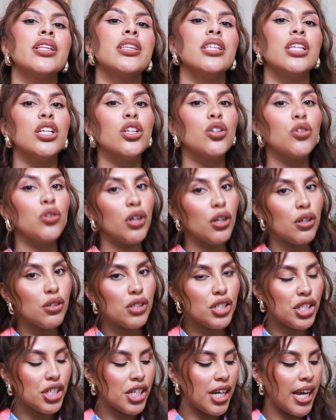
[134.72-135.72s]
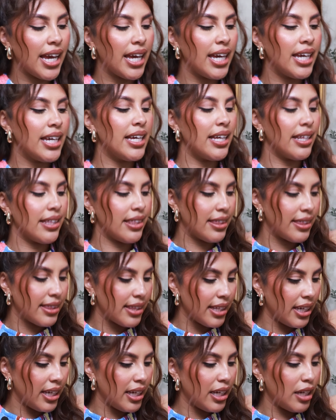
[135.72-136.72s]
with the crochet
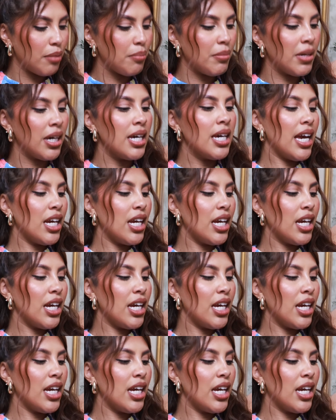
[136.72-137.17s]
theme